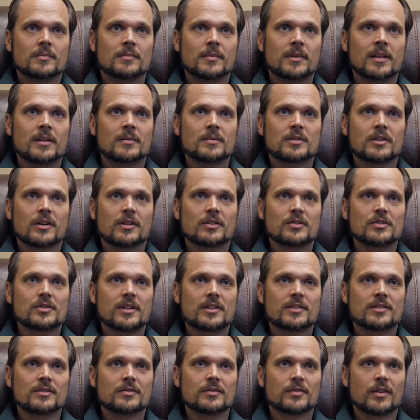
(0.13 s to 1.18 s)
My name is Dr.
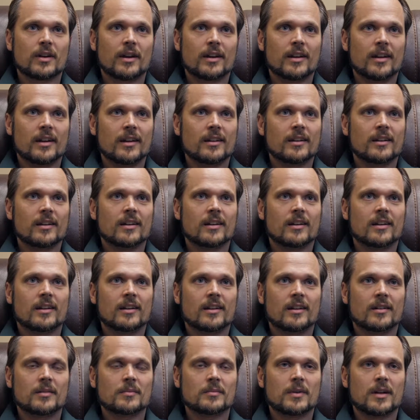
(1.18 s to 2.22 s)
Jason Friday.
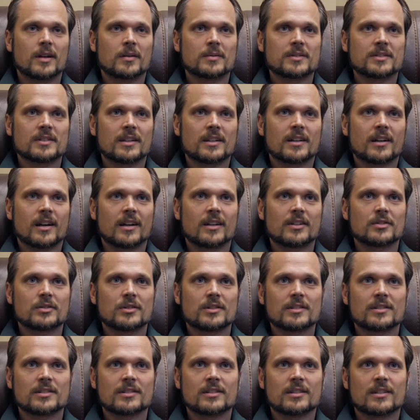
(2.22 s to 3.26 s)
I'm a
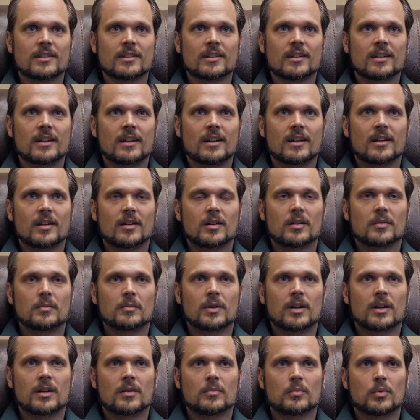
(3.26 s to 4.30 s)
psychiatrist.
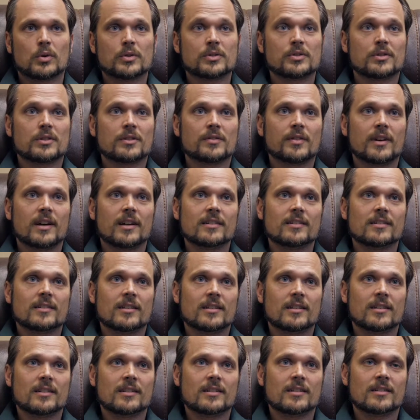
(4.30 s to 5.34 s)
I'm board
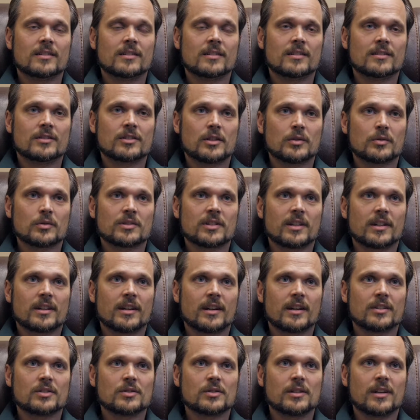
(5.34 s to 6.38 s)
certified in general
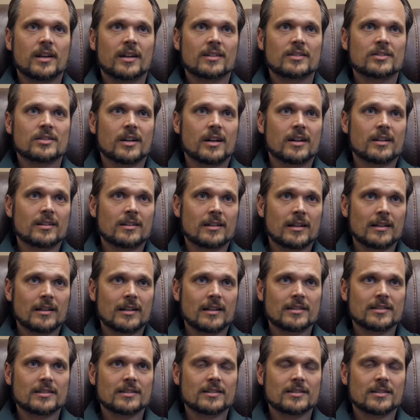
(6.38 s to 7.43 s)
psychiatry and child and
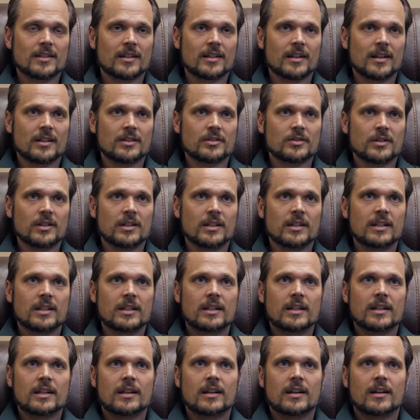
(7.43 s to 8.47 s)
adolescent psychiatry.
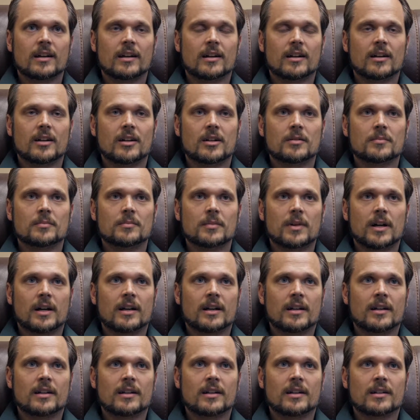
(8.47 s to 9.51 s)

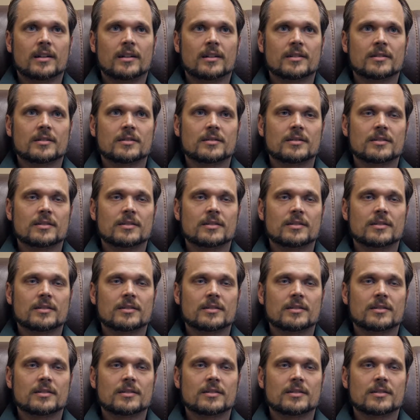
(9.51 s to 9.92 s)
I